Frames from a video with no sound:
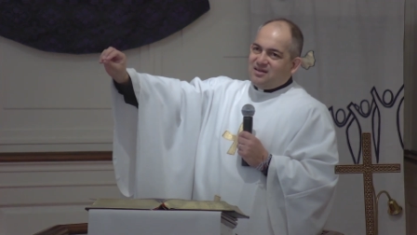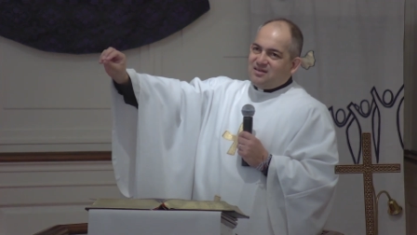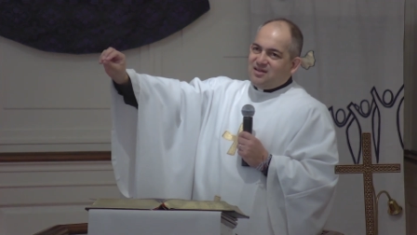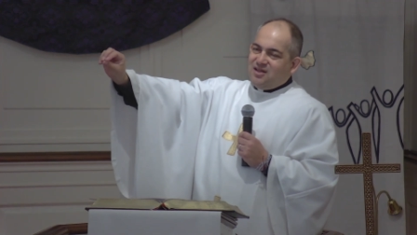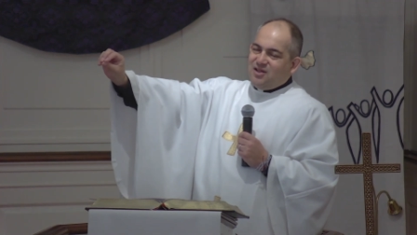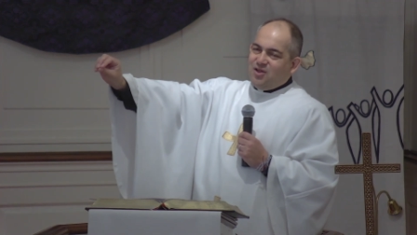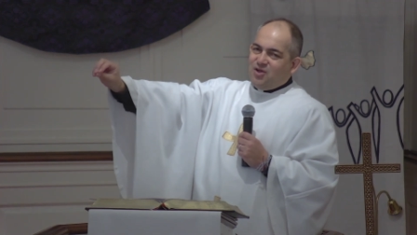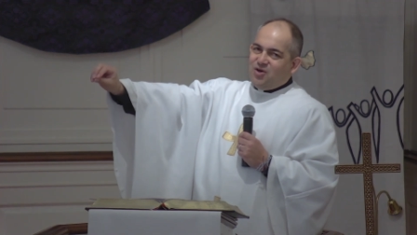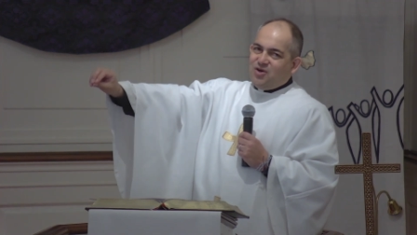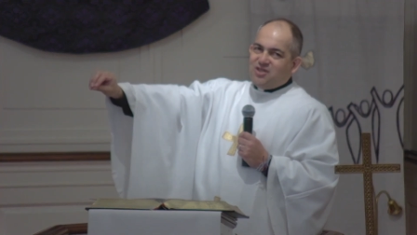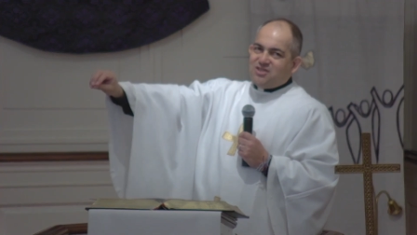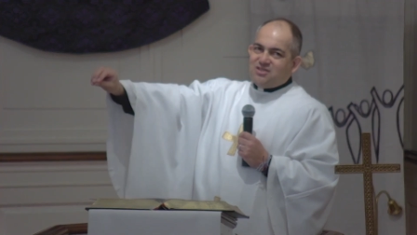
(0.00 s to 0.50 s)

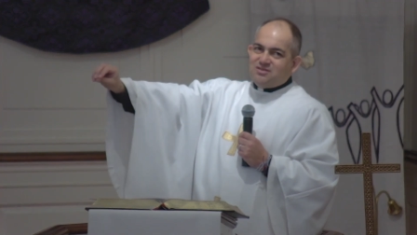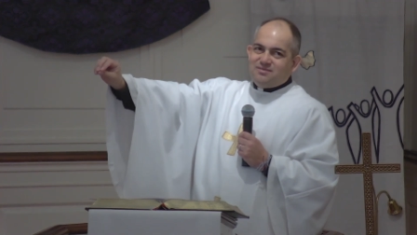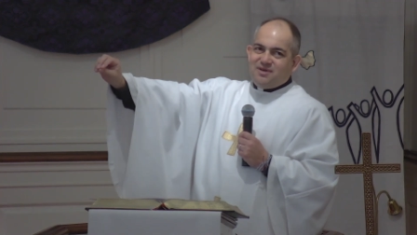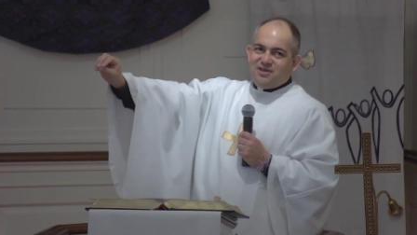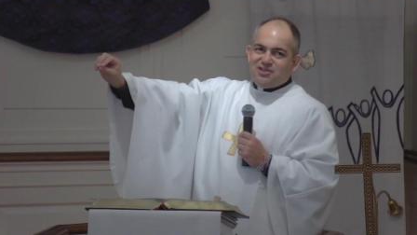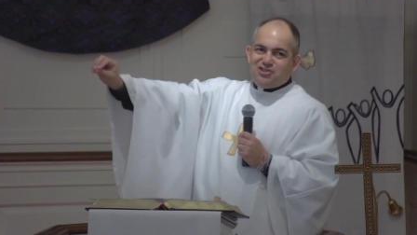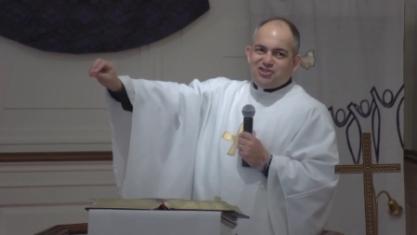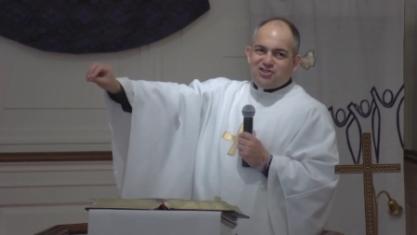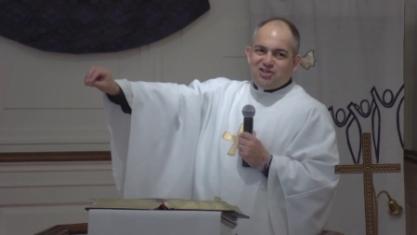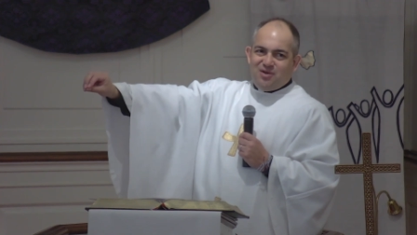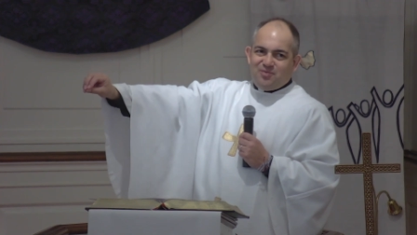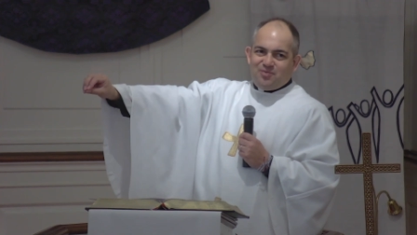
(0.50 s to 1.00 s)
The Lord is
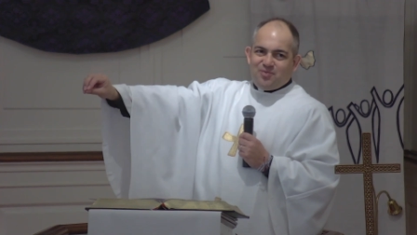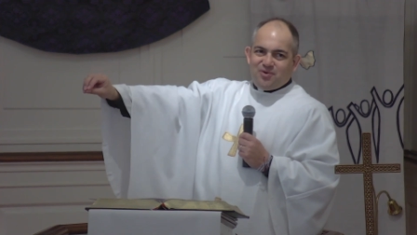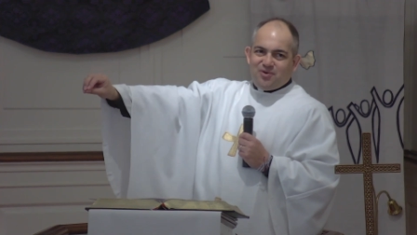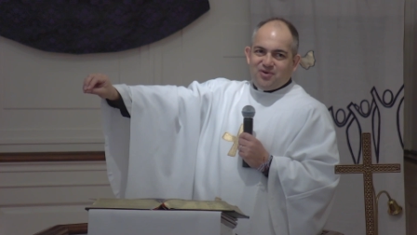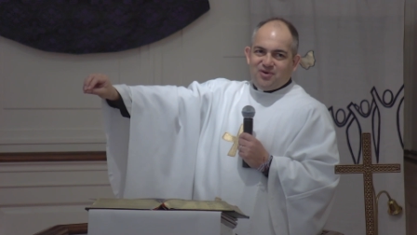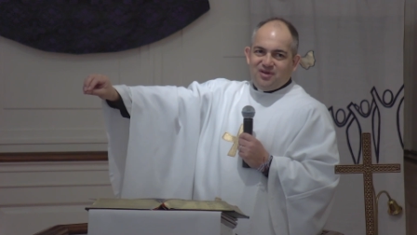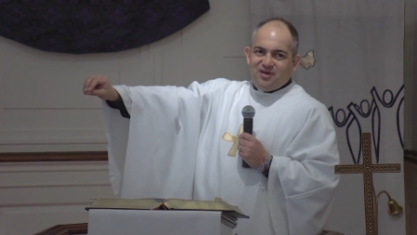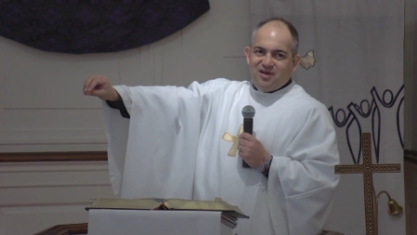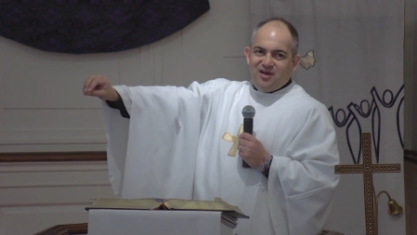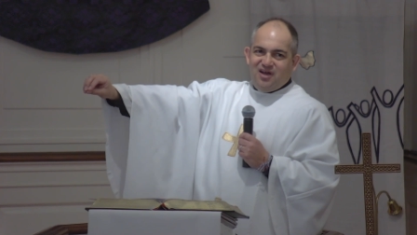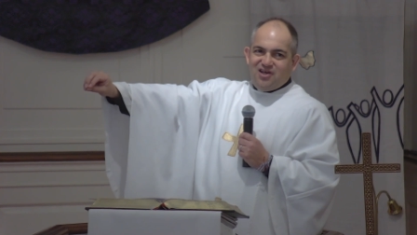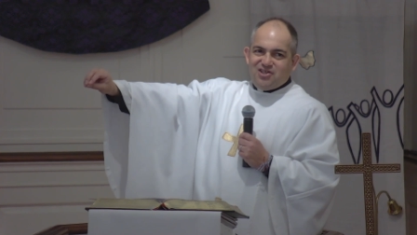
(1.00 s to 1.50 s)
my
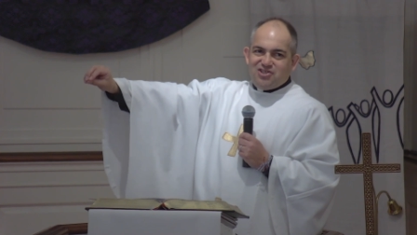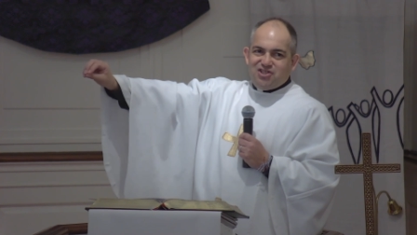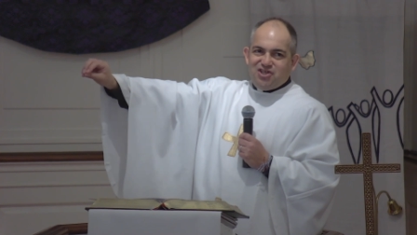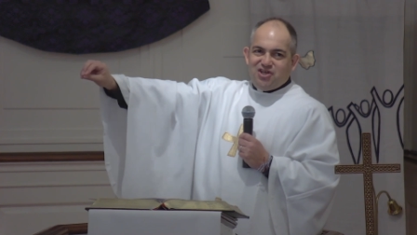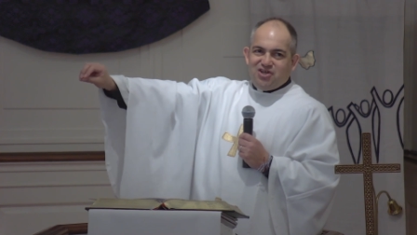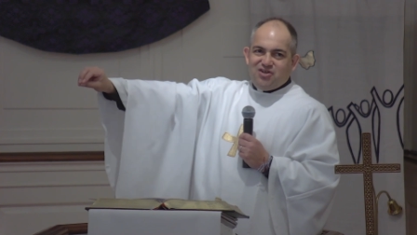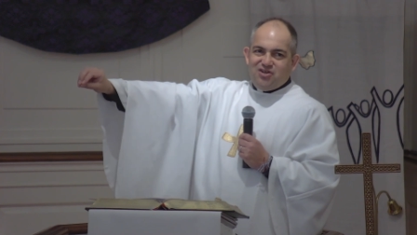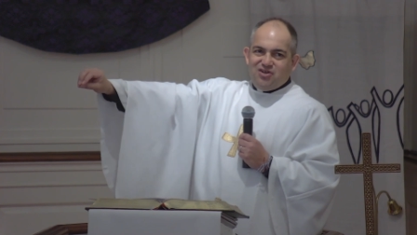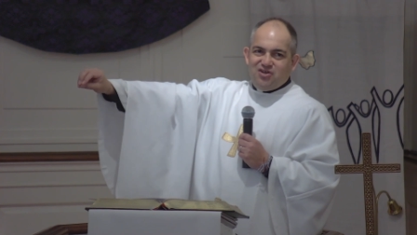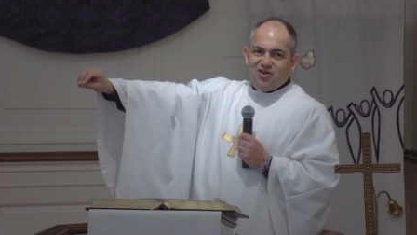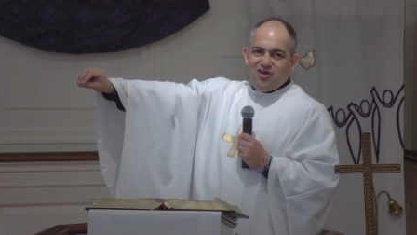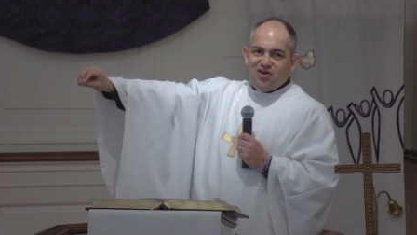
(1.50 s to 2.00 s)
shepherd, I
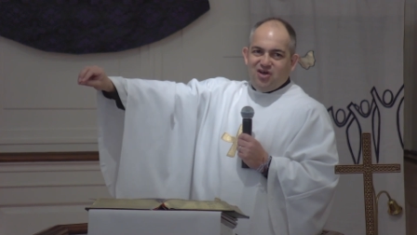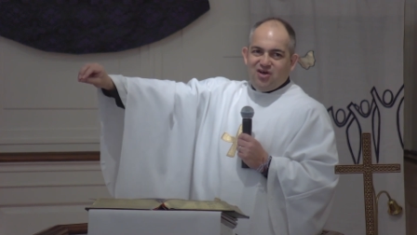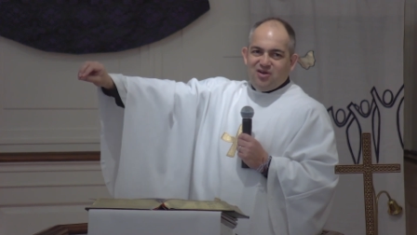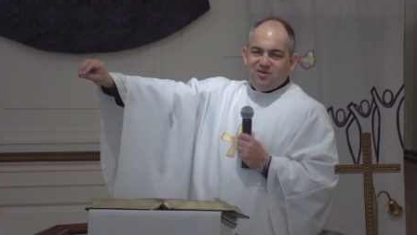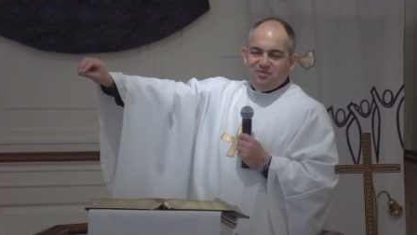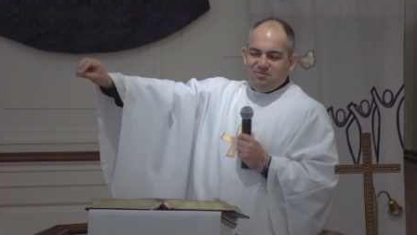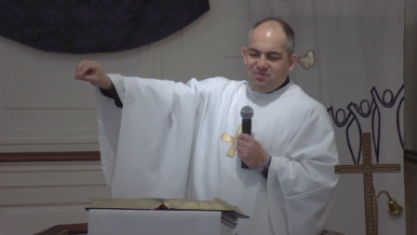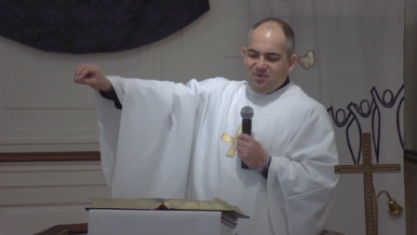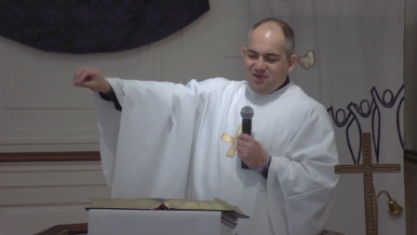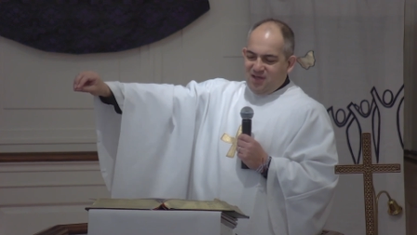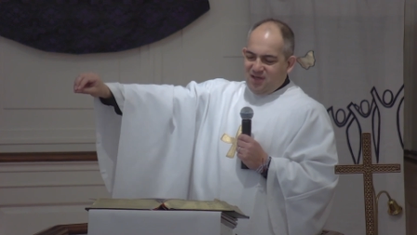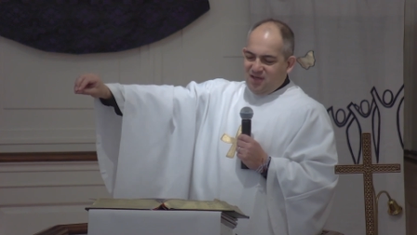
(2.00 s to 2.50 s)
shall
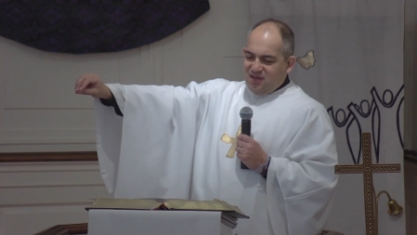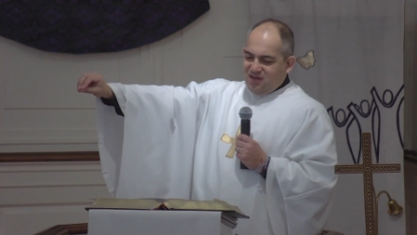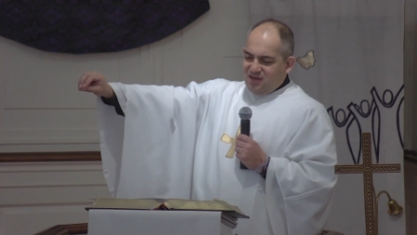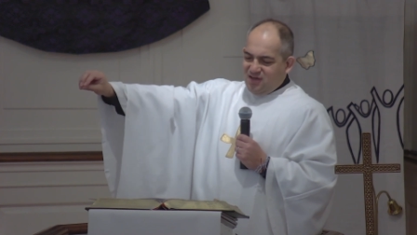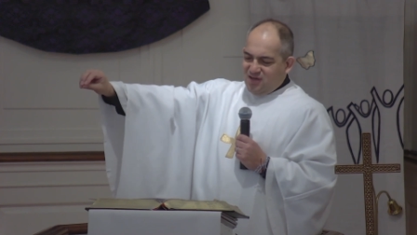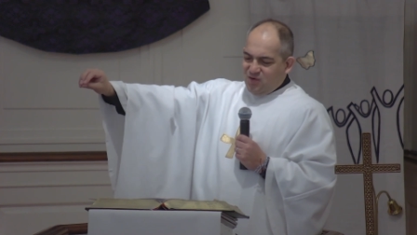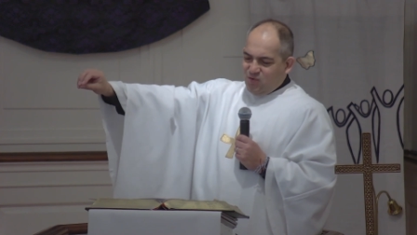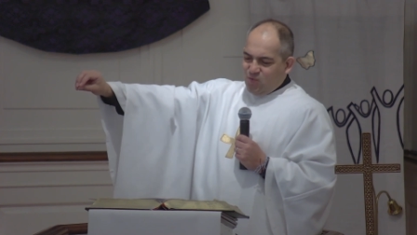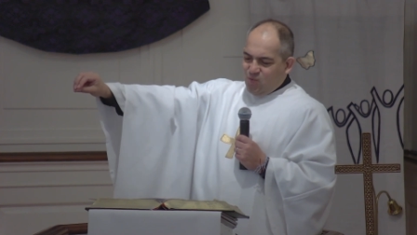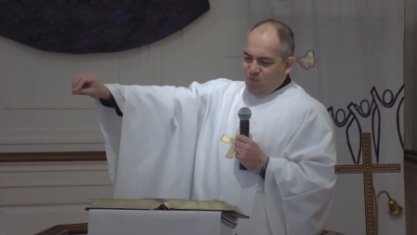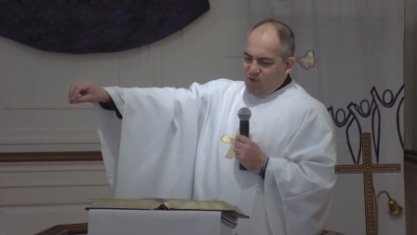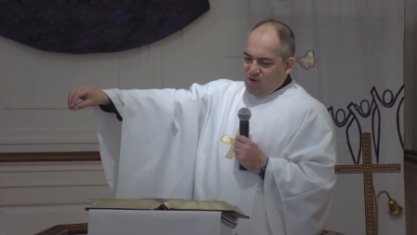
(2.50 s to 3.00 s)
not be
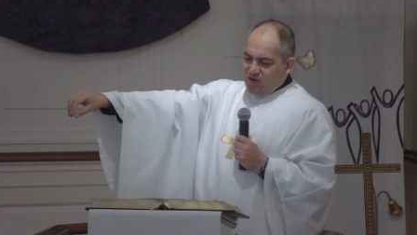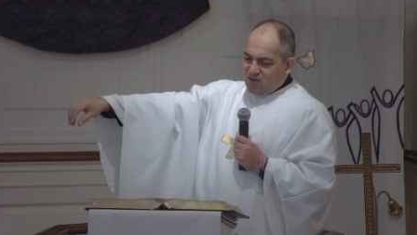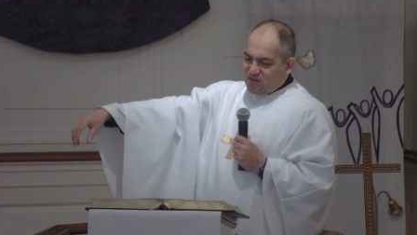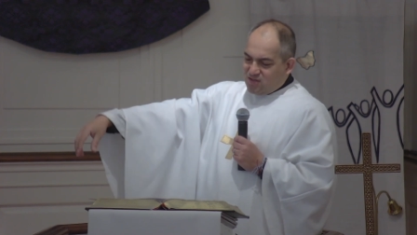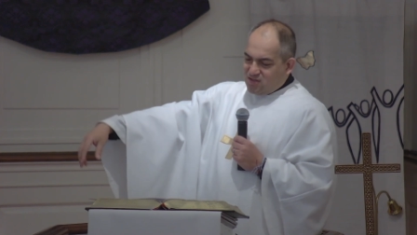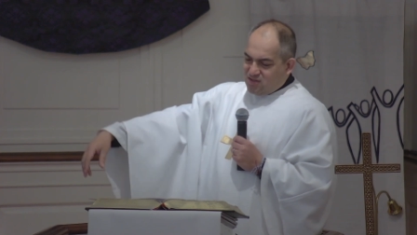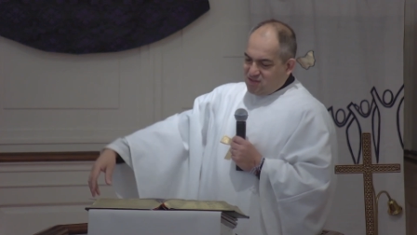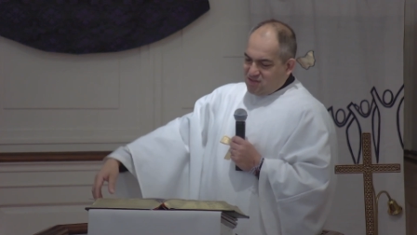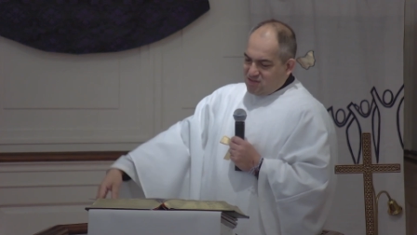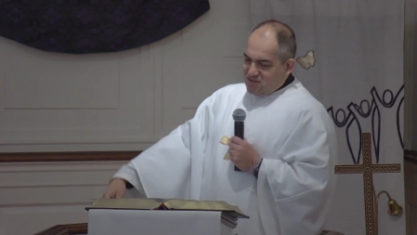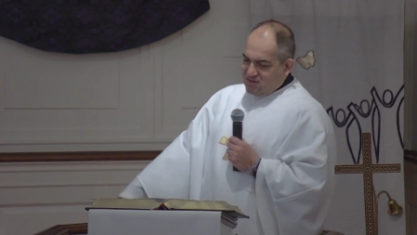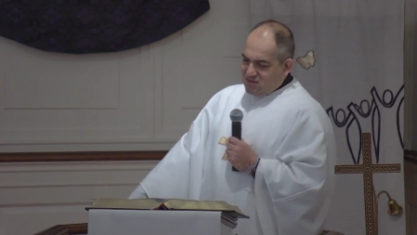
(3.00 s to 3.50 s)
in
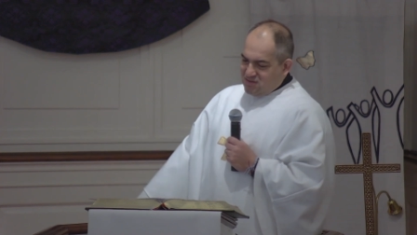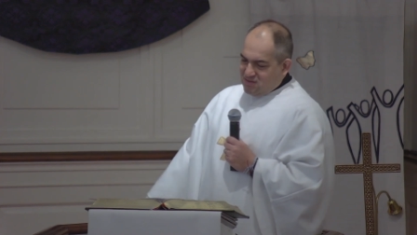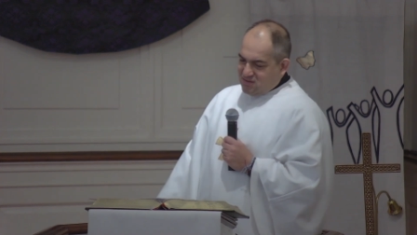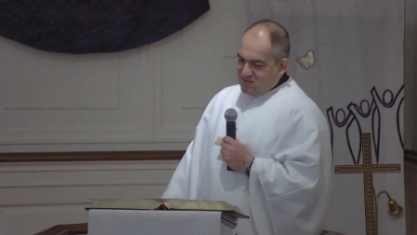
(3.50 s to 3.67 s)
want.